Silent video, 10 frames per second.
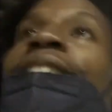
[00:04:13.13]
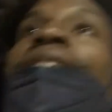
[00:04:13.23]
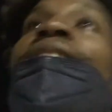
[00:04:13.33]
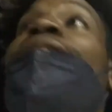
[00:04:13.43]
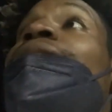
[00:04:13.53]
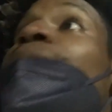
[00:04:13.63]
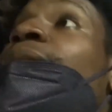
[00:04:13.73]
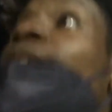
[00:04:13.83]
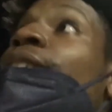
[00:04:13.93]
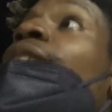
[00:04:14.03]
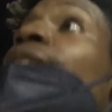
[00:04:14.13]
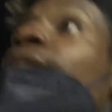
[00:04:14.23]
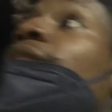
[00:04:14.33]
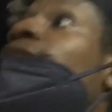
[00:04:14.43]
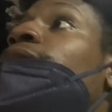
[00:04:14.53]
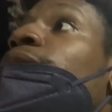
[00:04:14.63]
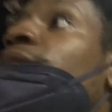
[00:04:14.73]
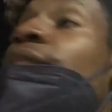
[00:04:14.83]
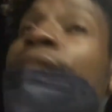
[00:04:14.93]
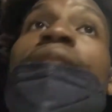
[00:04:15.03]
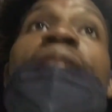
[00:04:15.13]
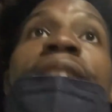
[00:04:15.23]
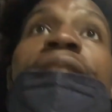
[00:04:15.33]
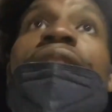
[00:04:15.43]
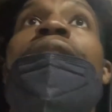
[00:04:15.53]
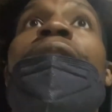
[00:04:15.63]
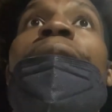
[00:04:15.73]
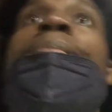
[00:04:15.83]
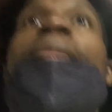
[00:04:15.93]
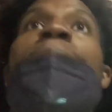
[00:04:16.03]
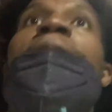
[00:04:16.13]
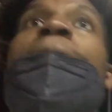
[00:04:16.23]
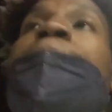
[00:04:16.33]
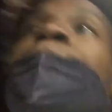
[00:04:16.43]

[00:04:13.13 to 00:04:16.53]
Oh my God. The good thing is though, I mean,